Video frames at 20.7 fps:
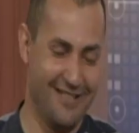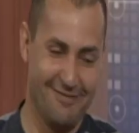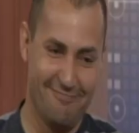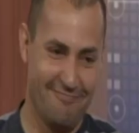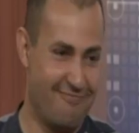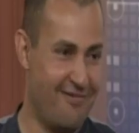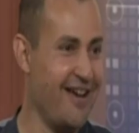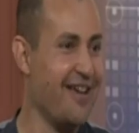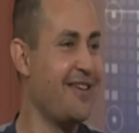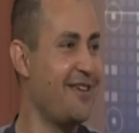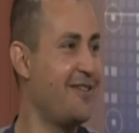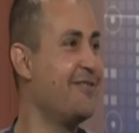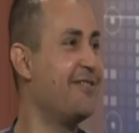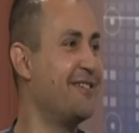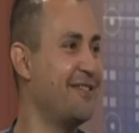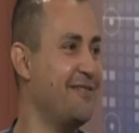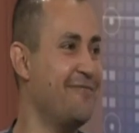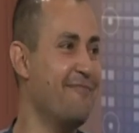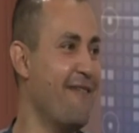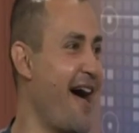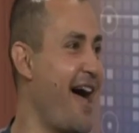break your
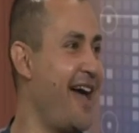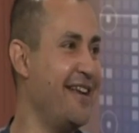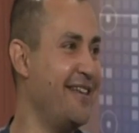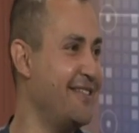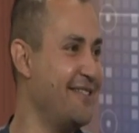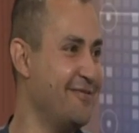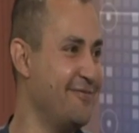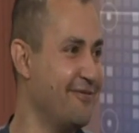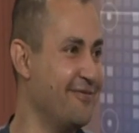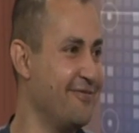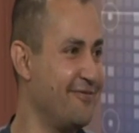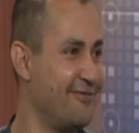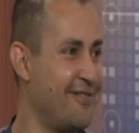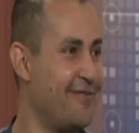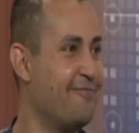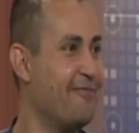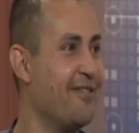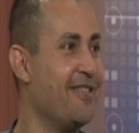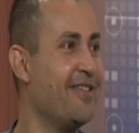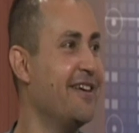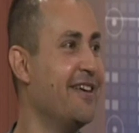humanity from
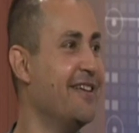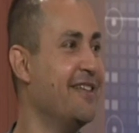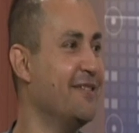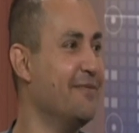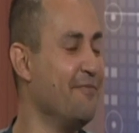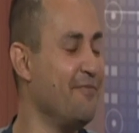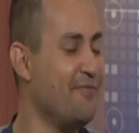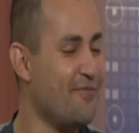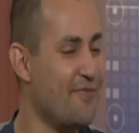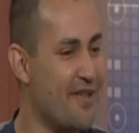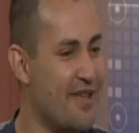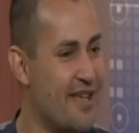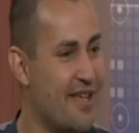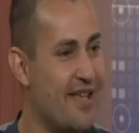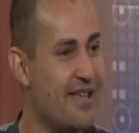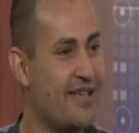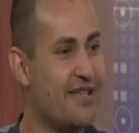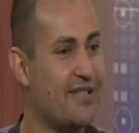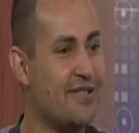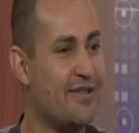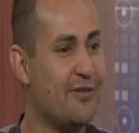within.
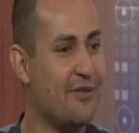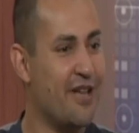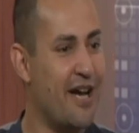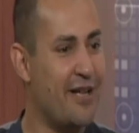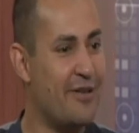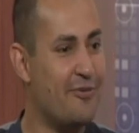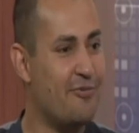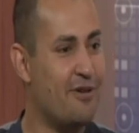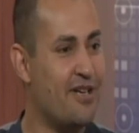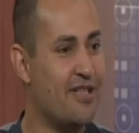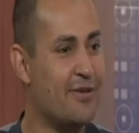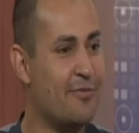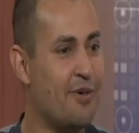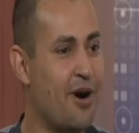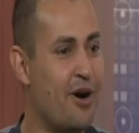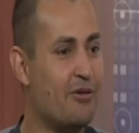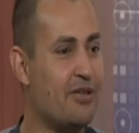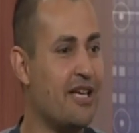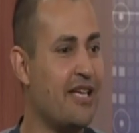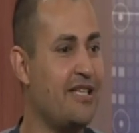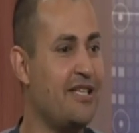So that was
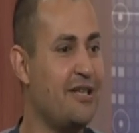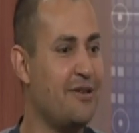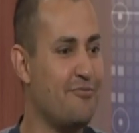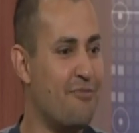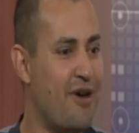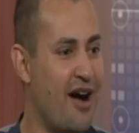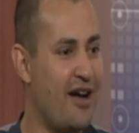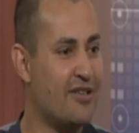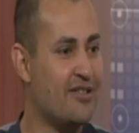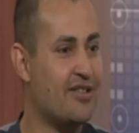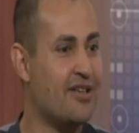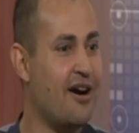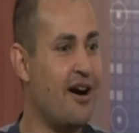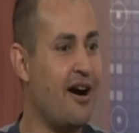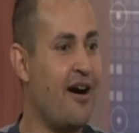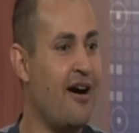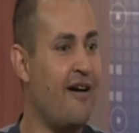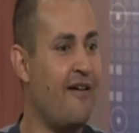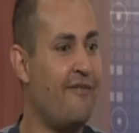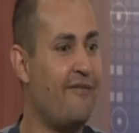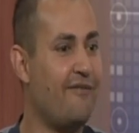about 18 months
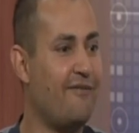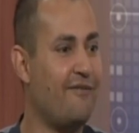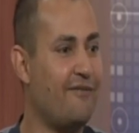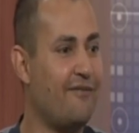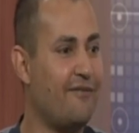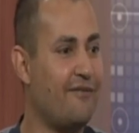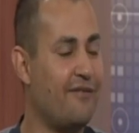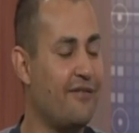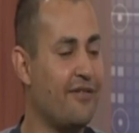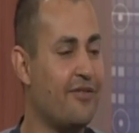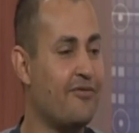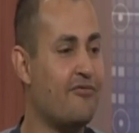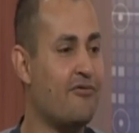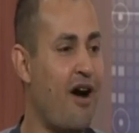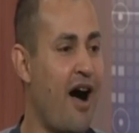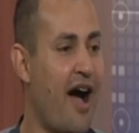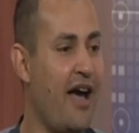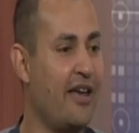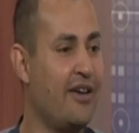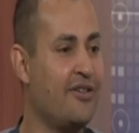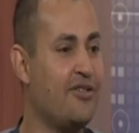of
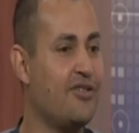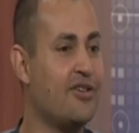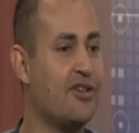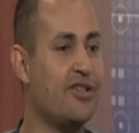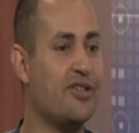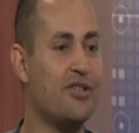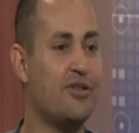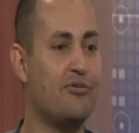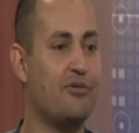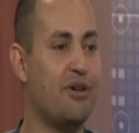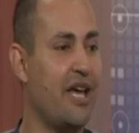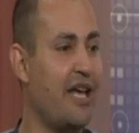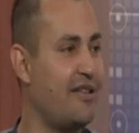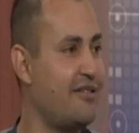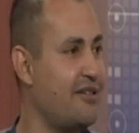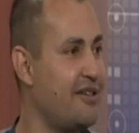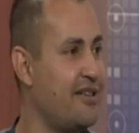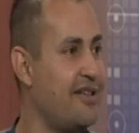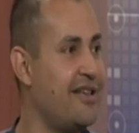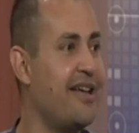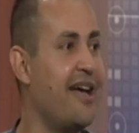trying just to get
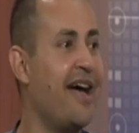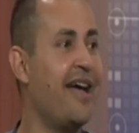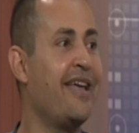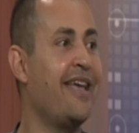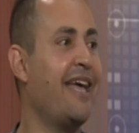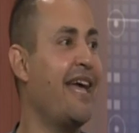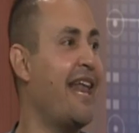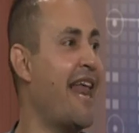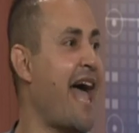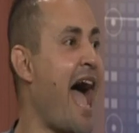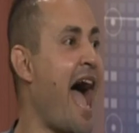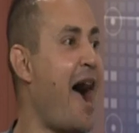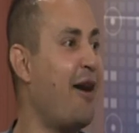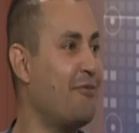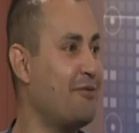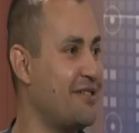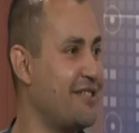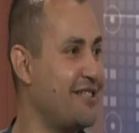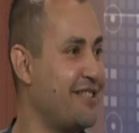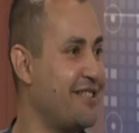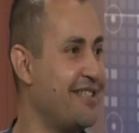in and get out.
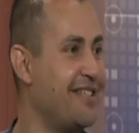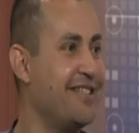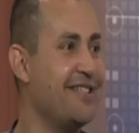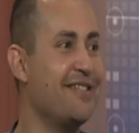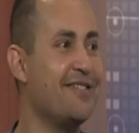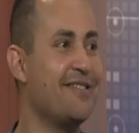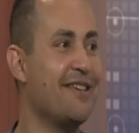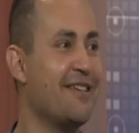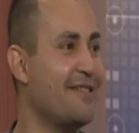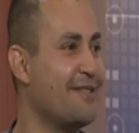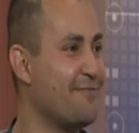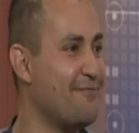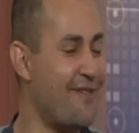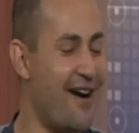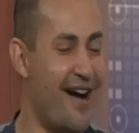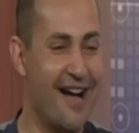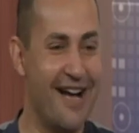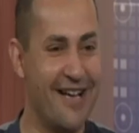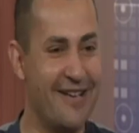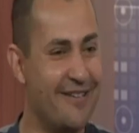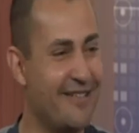
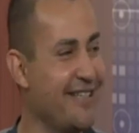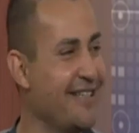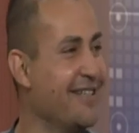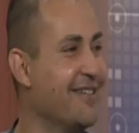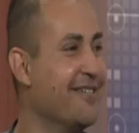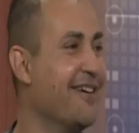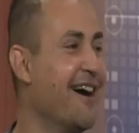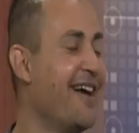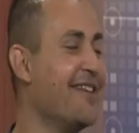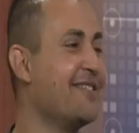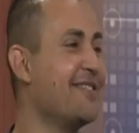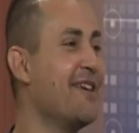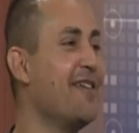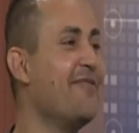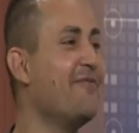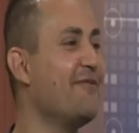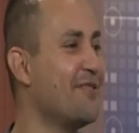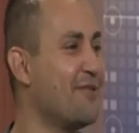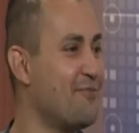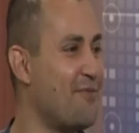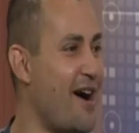As
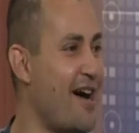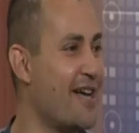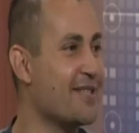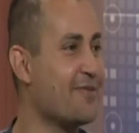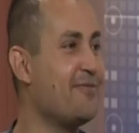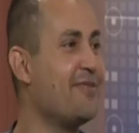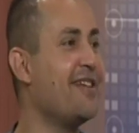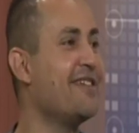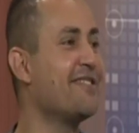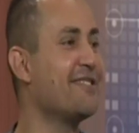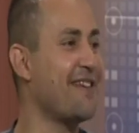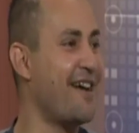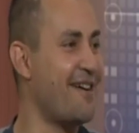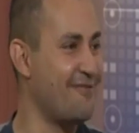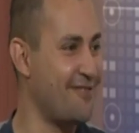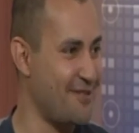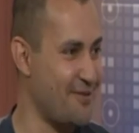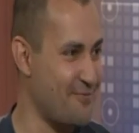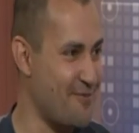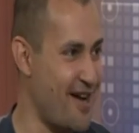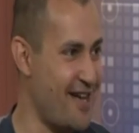safe as possible, as sound
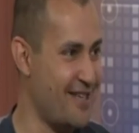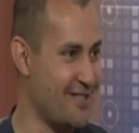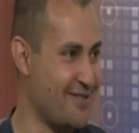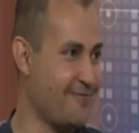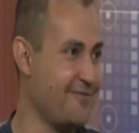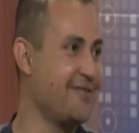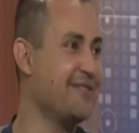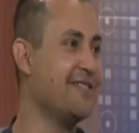as possible.